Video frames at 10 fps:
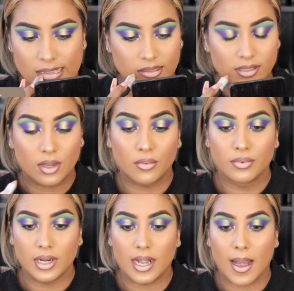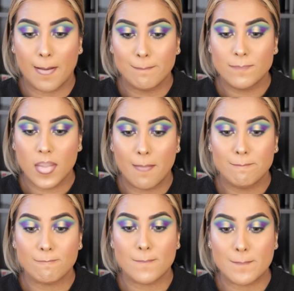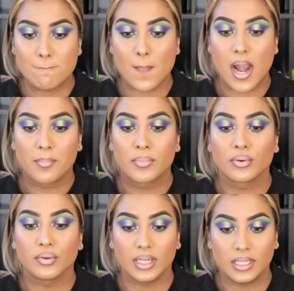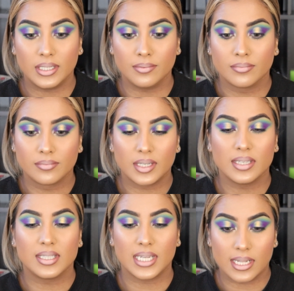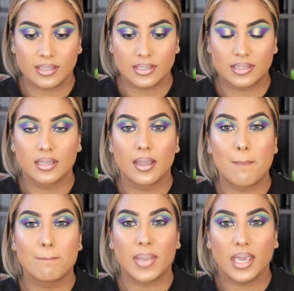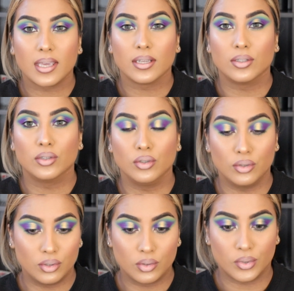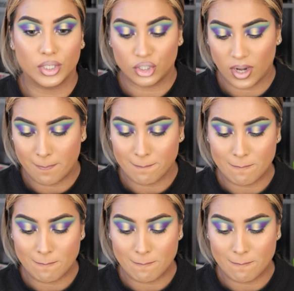This is a really pretty, intense, pale nude, which